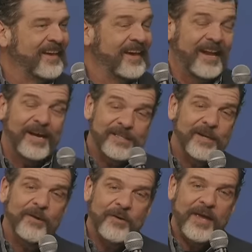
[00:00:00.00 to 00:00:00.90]
And I
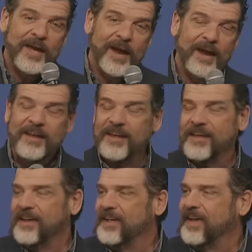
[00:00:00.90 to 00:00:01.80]
said, "Okay."
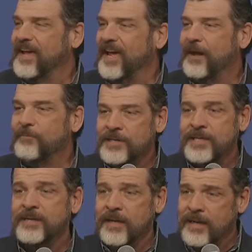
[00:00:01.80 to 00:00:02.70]
And we
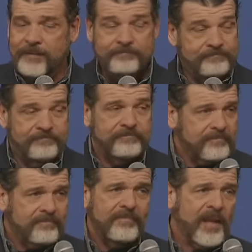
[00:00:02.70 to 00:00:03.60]
did it and
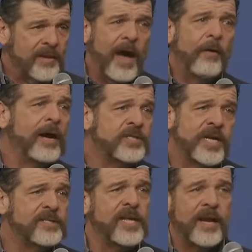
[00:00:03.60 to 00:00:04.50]
now I
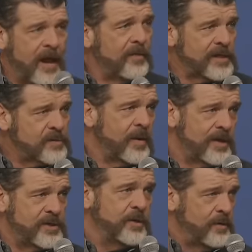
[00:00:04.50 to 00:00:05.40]
changed that. Now that's what I
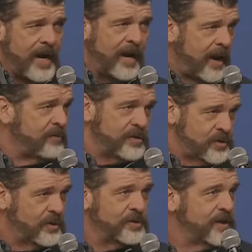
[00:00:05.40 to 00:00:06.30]
do at every
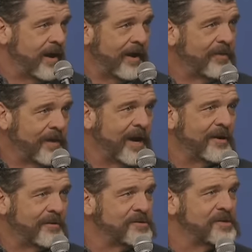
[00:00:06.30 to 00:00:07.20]
church now that I
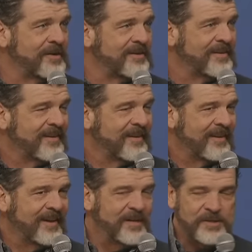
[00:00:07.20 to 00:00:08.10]
go to.
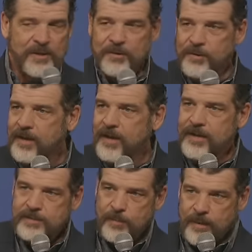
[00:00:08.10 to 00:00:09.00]
And so you
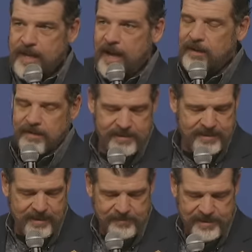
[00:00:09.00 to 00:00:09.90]
guys were a catalyst,
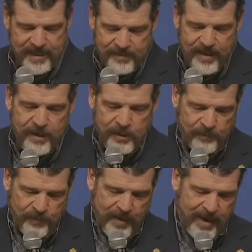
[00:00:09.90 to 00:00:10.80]
and I'm saying thank you
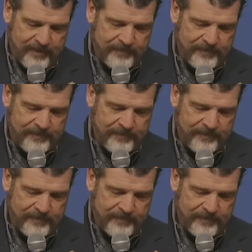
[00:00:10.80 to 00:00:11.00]
for that.